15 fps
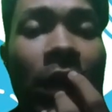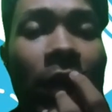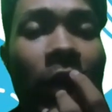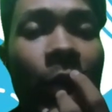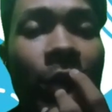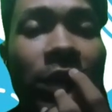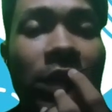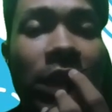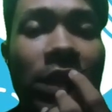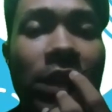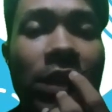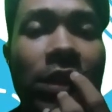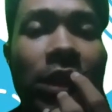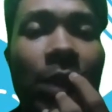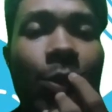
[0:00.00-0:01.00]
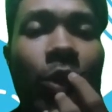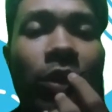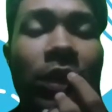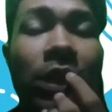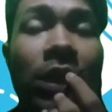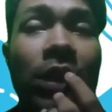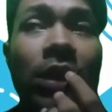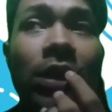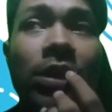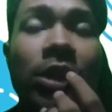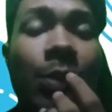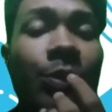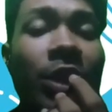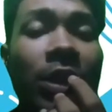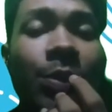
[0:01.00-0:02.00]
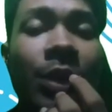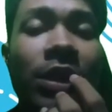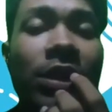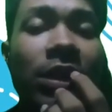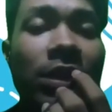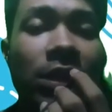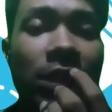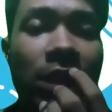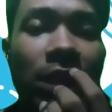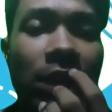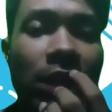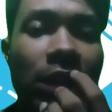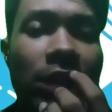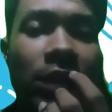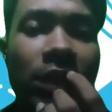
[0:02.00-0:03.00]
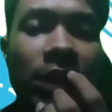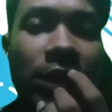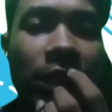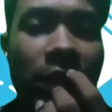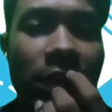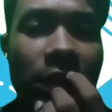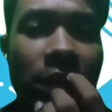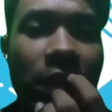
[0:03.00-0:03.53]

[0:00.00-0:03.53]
communications about the subject matters. Teachers